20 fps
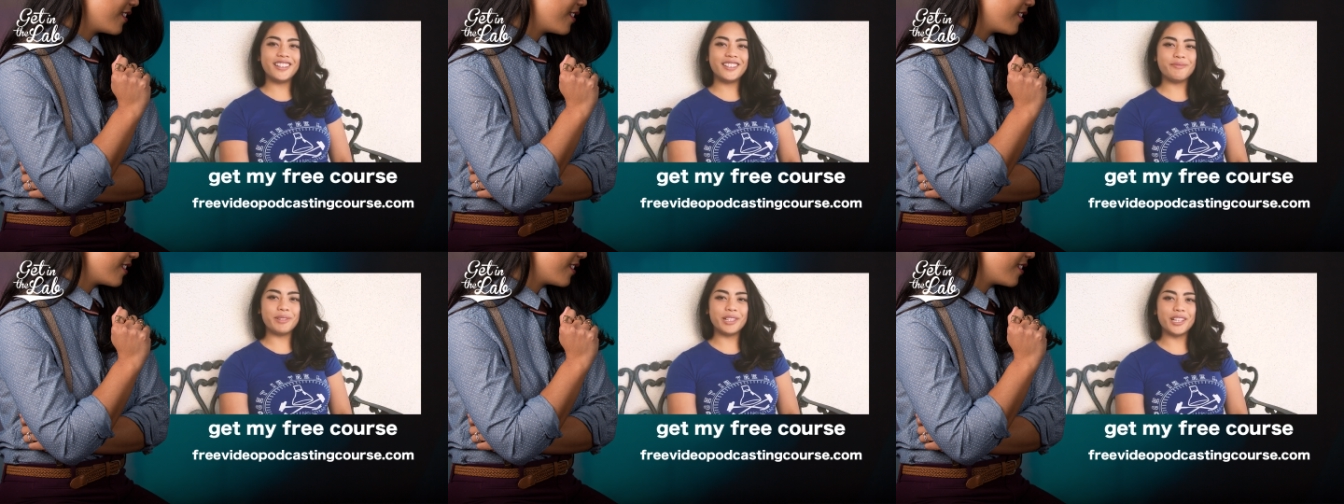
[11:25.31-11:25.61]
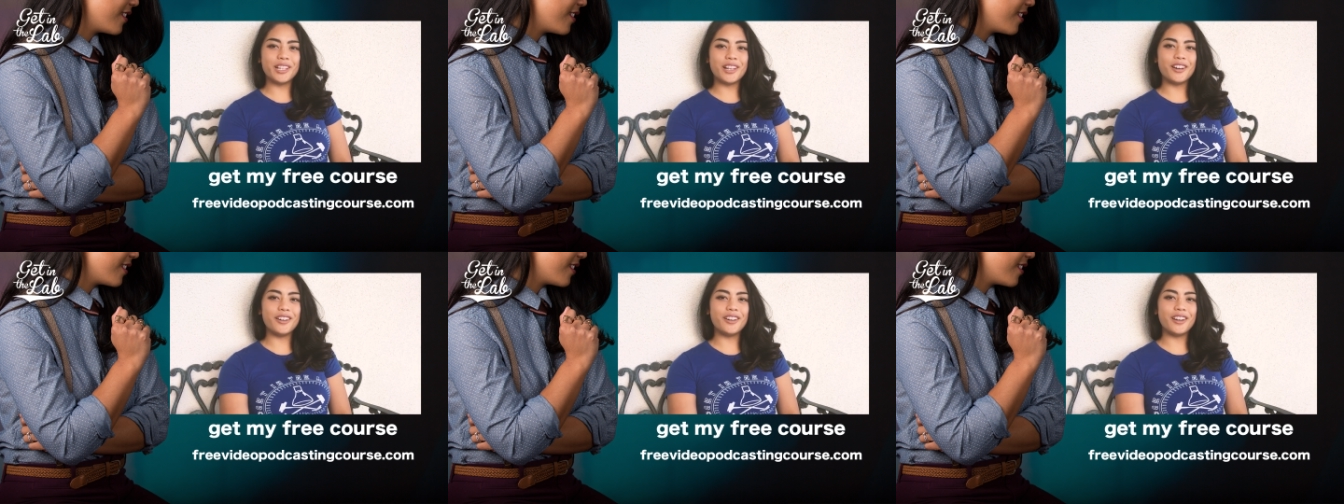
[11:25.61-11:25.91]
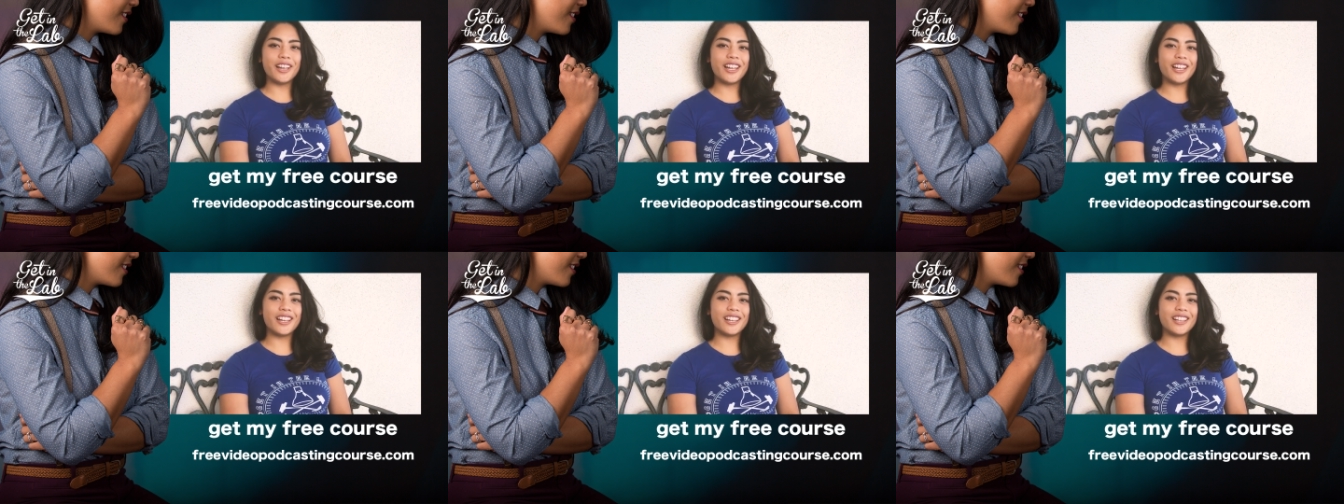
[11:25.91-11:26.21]
below,
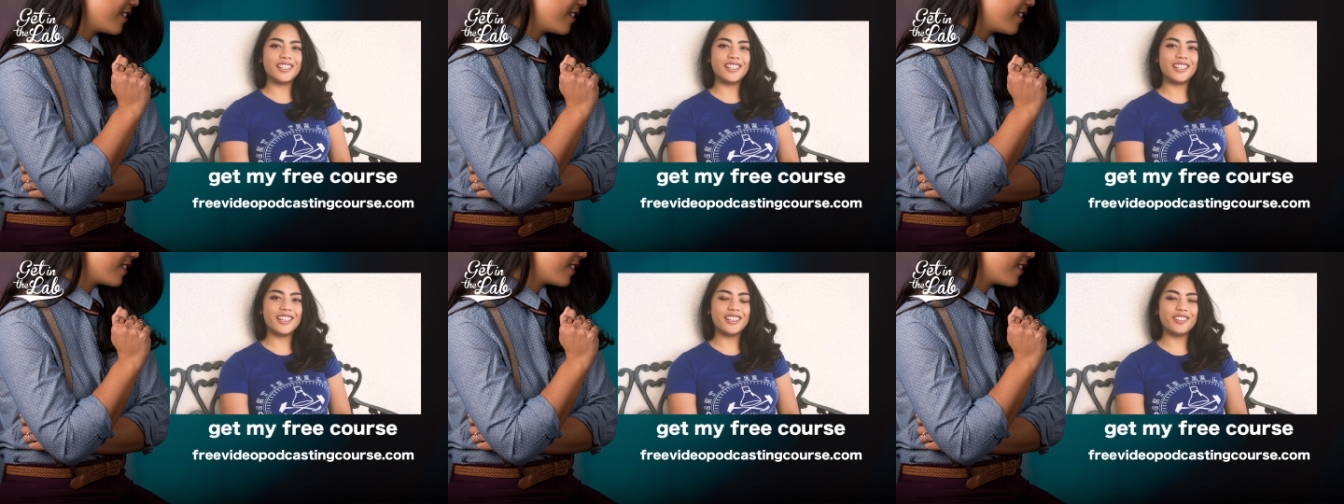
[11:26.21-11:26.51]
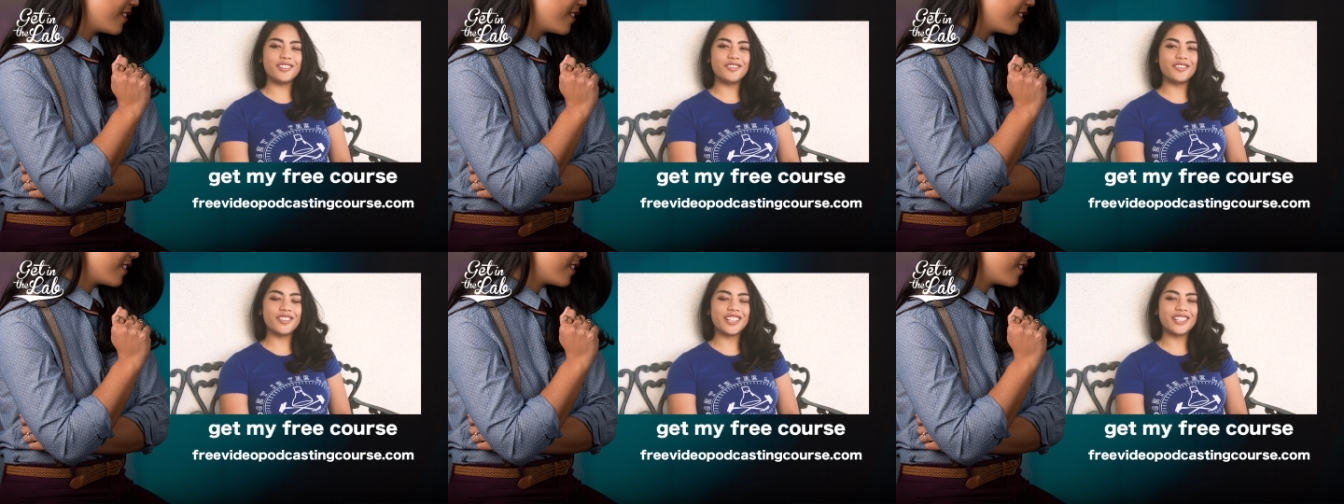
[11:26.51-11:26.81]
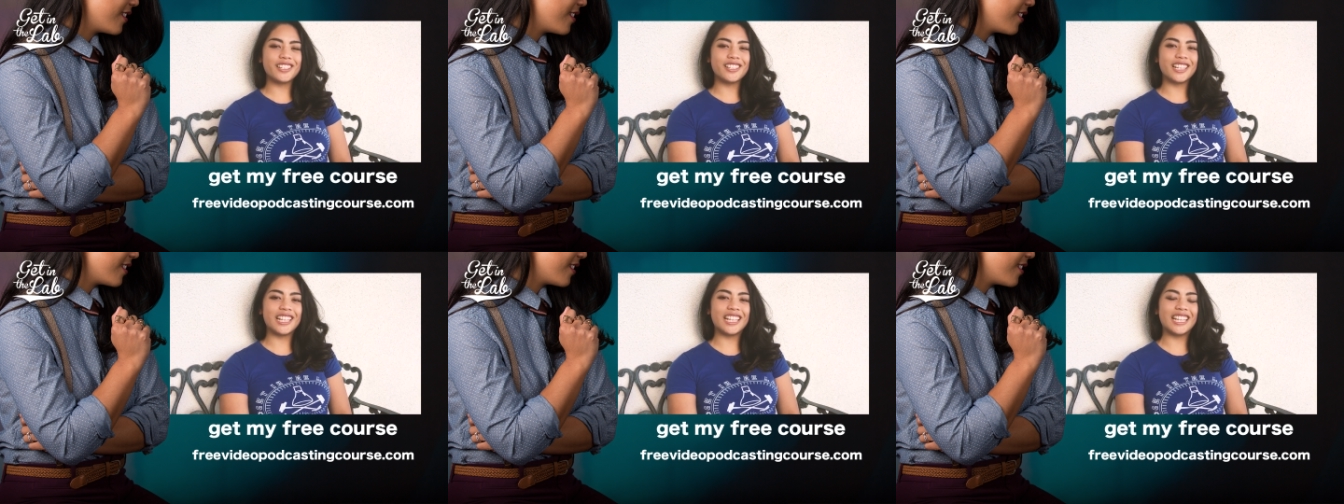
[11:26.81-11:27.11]
and don't
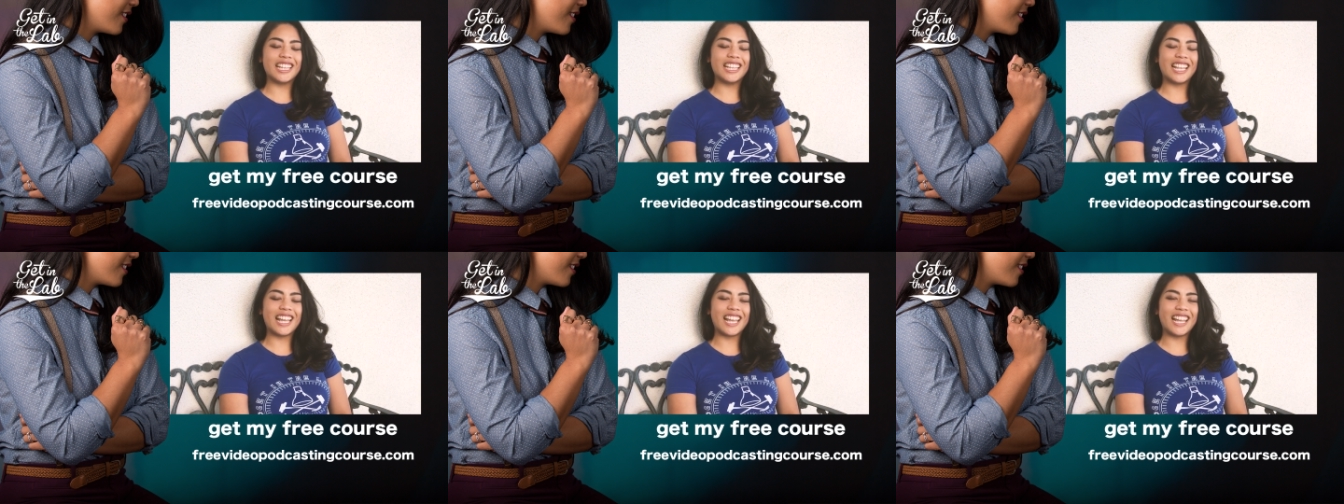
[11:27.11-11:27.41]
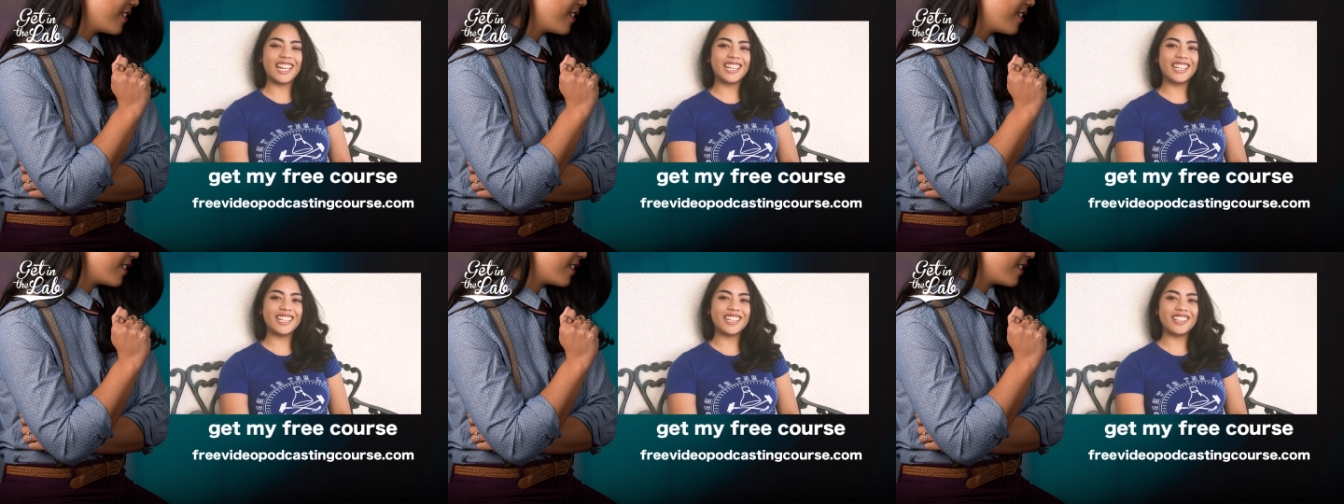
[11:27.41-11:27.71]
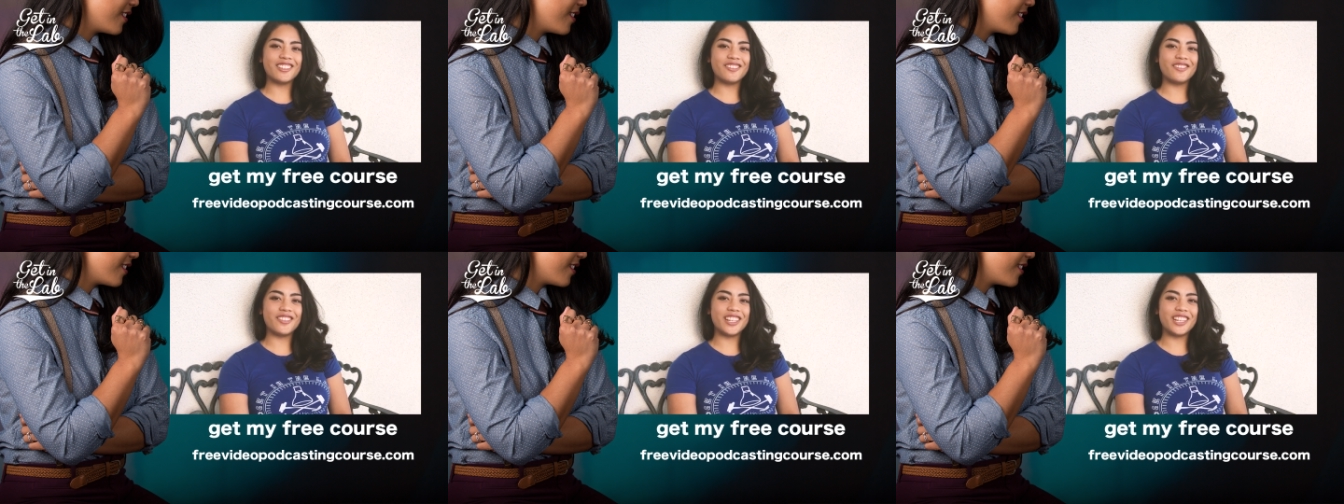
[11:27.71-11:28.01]
forget to like
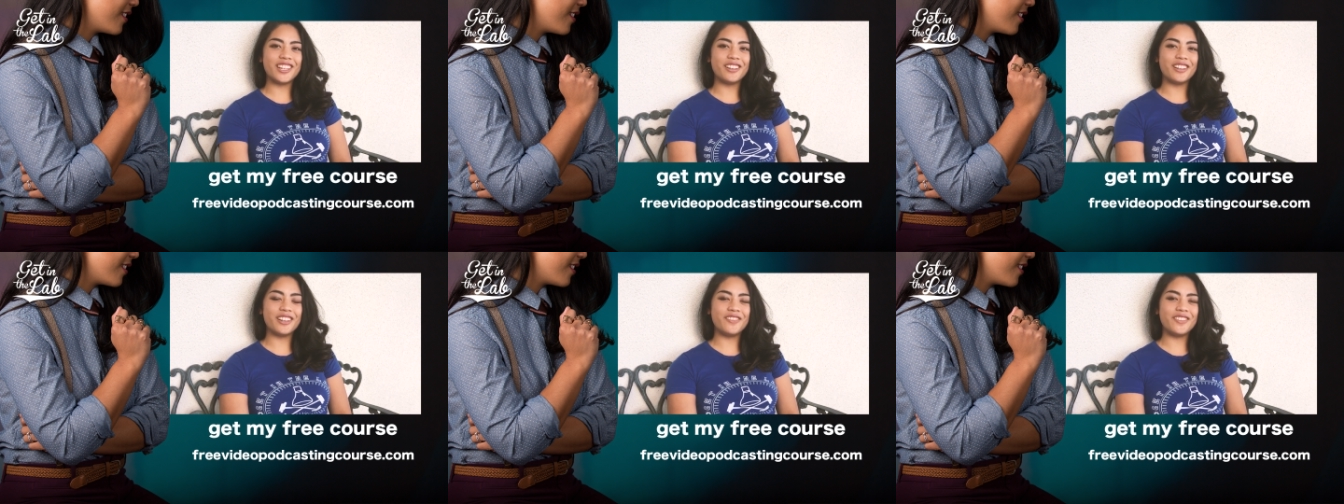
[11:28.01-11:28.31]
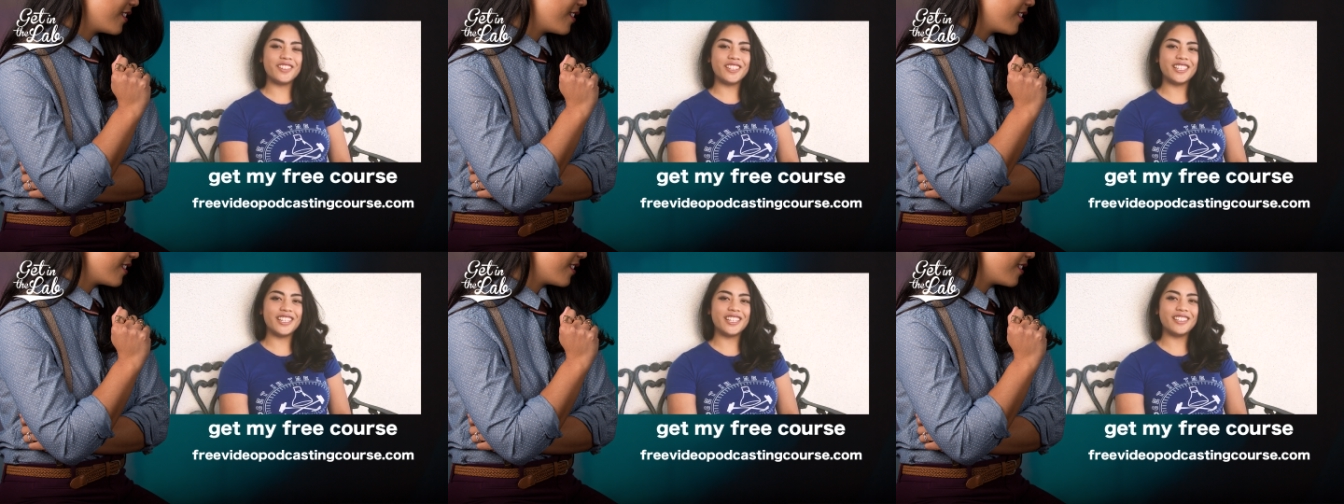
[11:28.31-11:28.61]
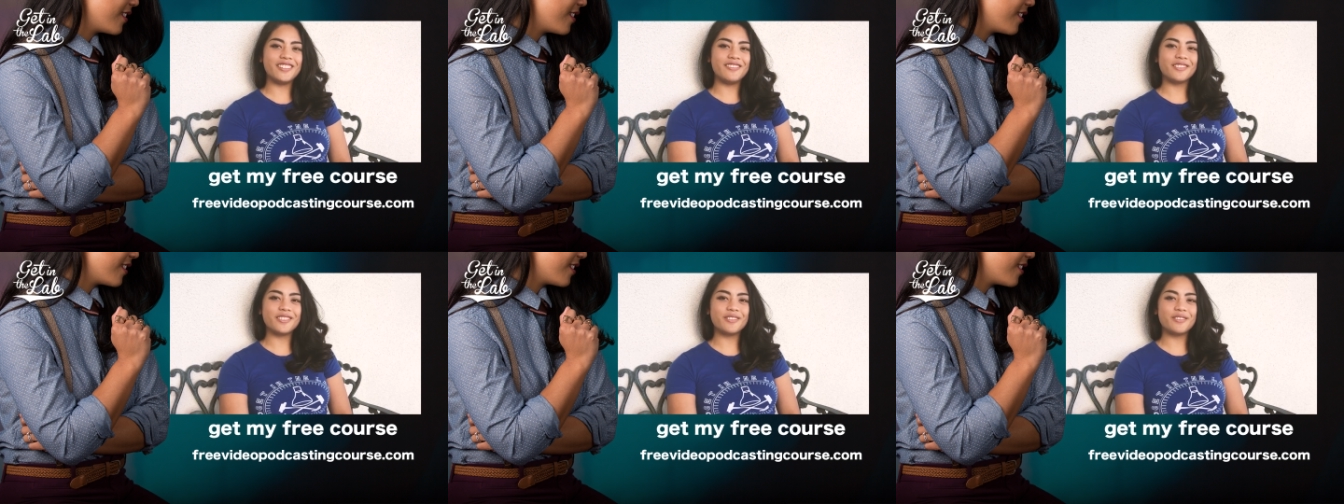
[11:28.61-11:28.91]
the video if you did.